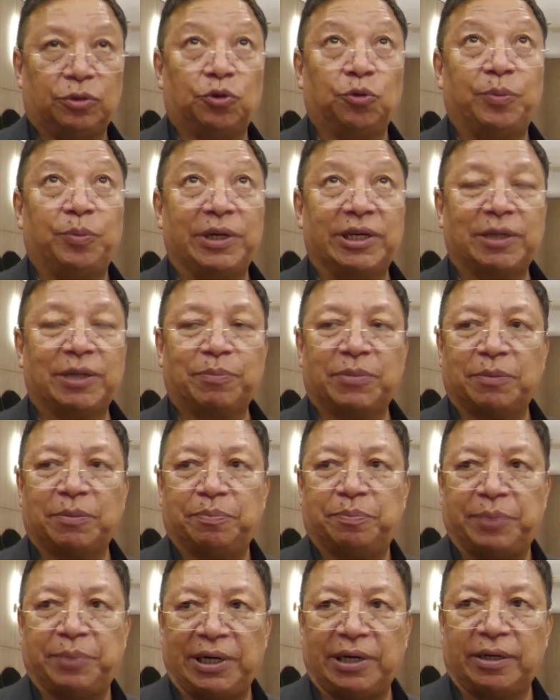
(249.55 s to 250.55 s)
to build up the
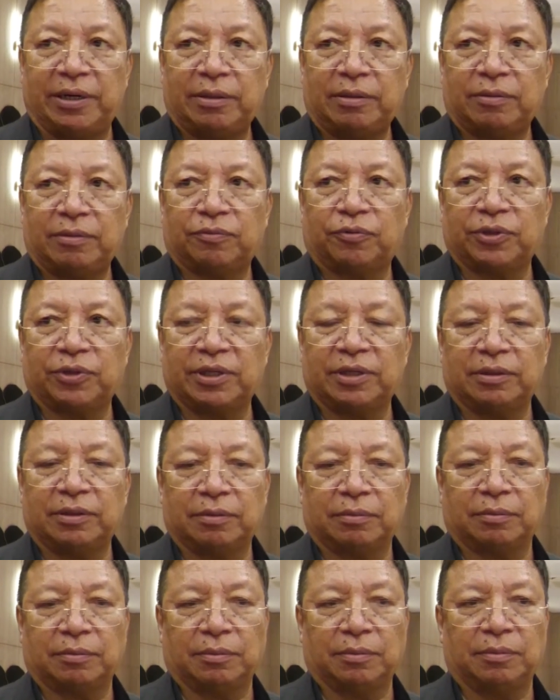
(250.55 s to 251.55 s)
pillar for
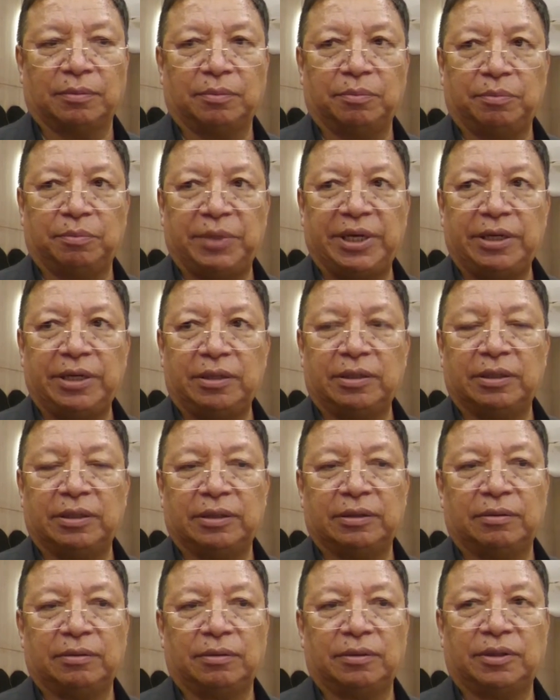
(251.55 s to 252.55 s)
the main
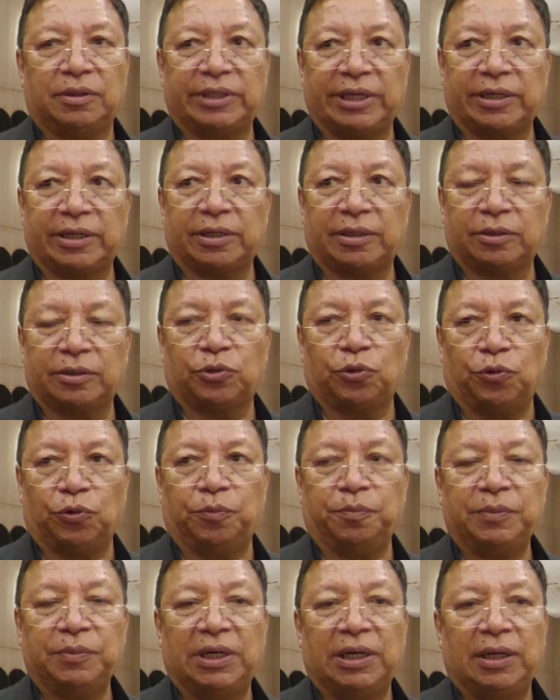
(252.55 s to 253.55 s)
uh, center dome,